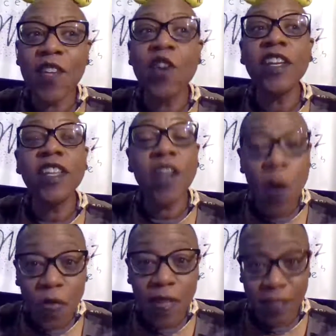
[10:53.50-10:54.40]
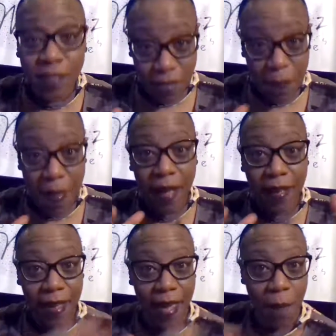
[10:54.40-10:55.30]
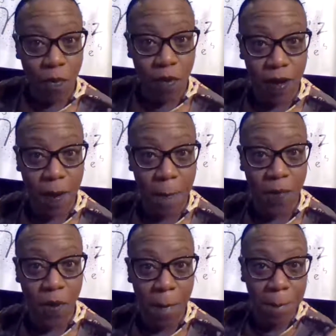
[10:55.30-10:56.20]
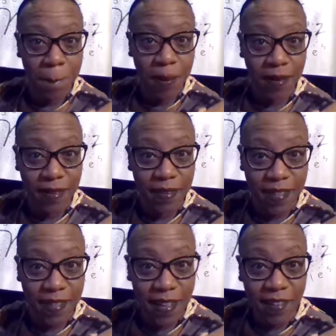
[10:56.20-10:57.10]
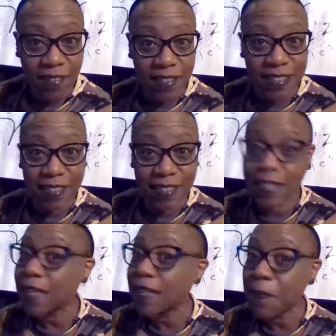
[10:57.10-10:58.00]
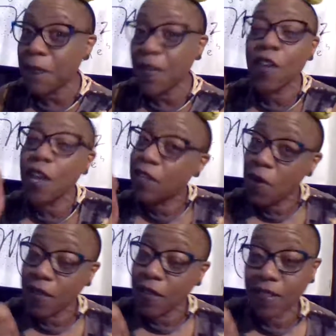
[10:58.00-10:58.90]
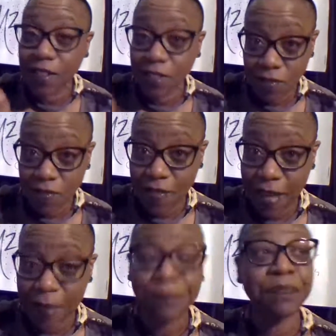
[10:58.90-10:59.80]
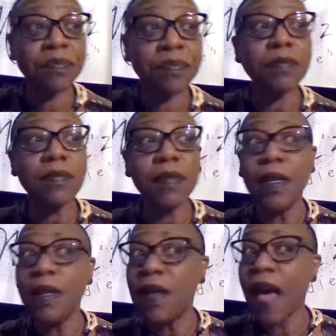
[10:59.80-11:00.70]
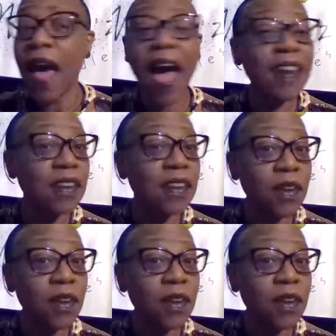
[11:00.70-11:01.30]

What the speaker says: to be a camera up your butt. If they're going to stick it up there, you know they're going to do that. I didn't